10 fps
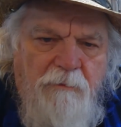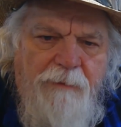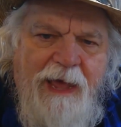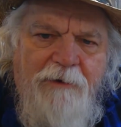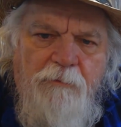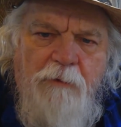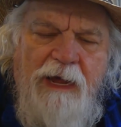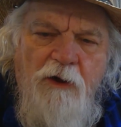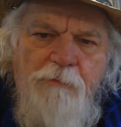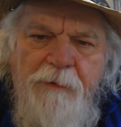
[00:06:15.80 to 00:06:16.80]
a battery,
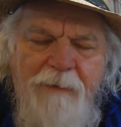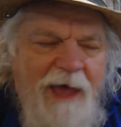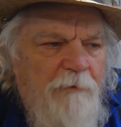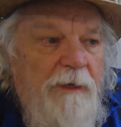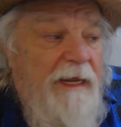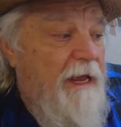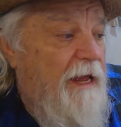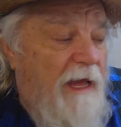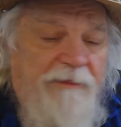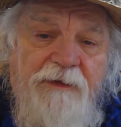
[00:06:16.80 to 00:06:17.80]
Ryobi battery,
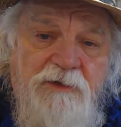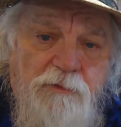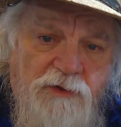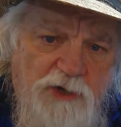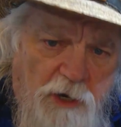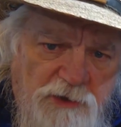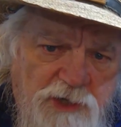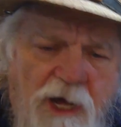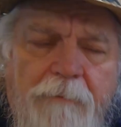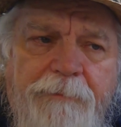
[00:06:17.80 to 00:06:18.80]
and this will charge
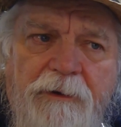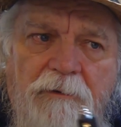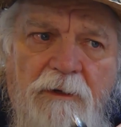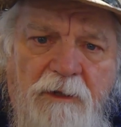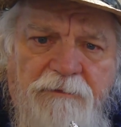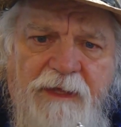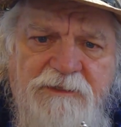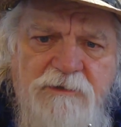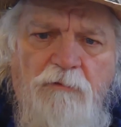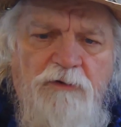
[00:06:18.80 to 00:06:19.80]
up that
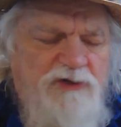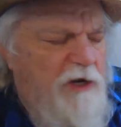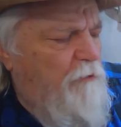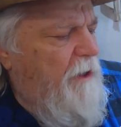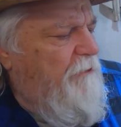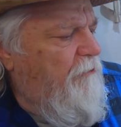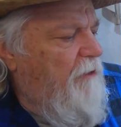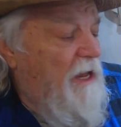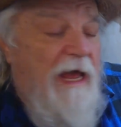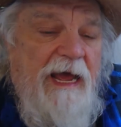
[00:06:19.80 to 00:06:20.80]
solar generator.
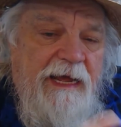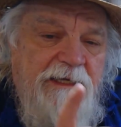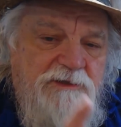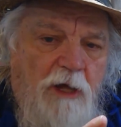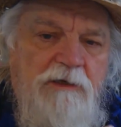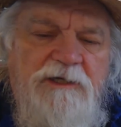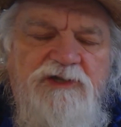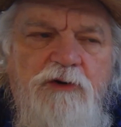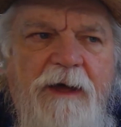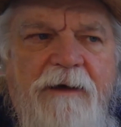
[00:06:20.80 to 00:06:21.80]
As long as
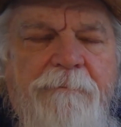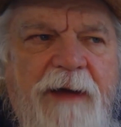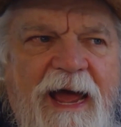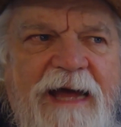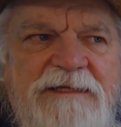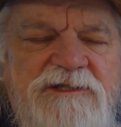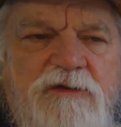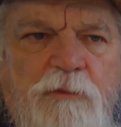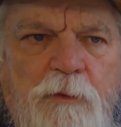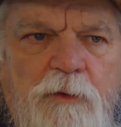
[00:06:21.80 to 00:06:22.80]
you have
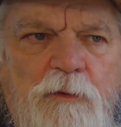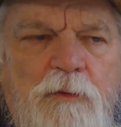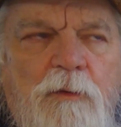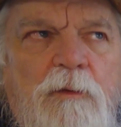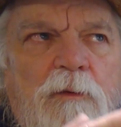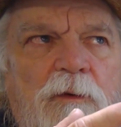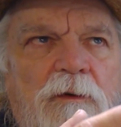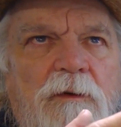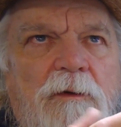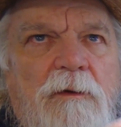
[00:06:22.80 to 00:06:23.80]
pass-through
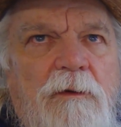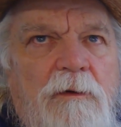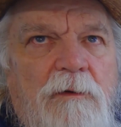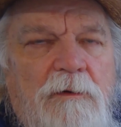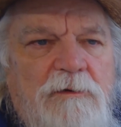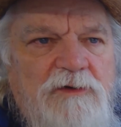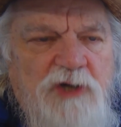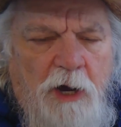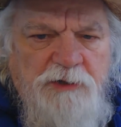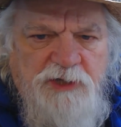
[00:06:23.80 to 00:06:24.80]

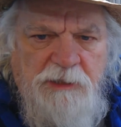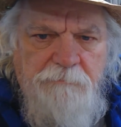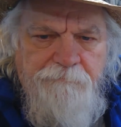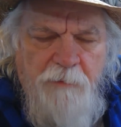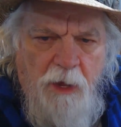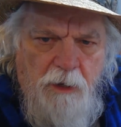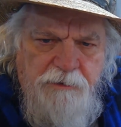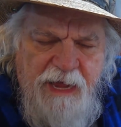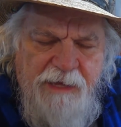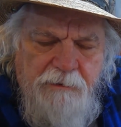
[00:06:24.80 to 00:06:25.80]
charging
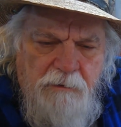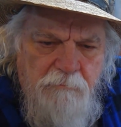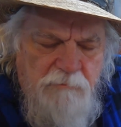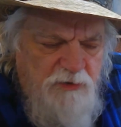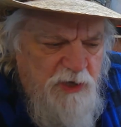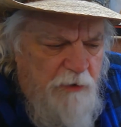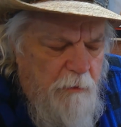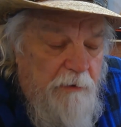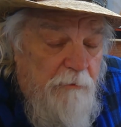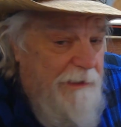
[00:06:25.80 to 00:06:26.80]
on that
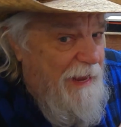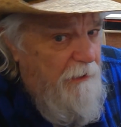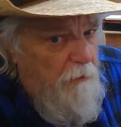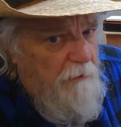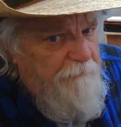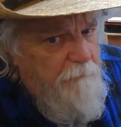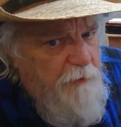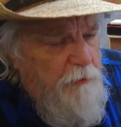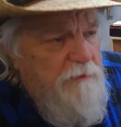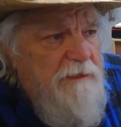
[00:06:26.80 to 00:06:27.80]
generator, and not all of them
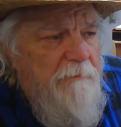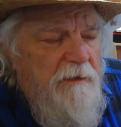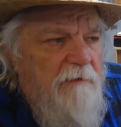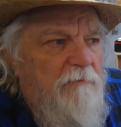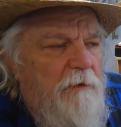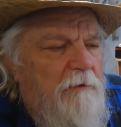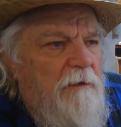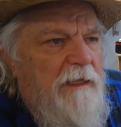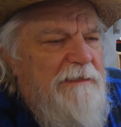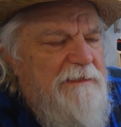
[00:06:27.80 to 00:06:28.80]
do. Some of the real
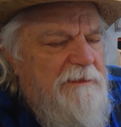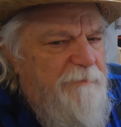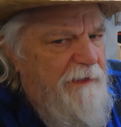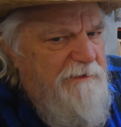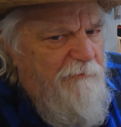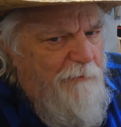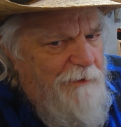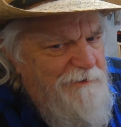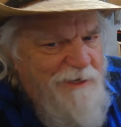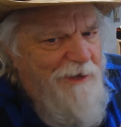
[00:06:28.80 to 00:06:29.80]
less expensive
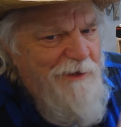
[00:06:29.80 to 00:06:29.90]
ones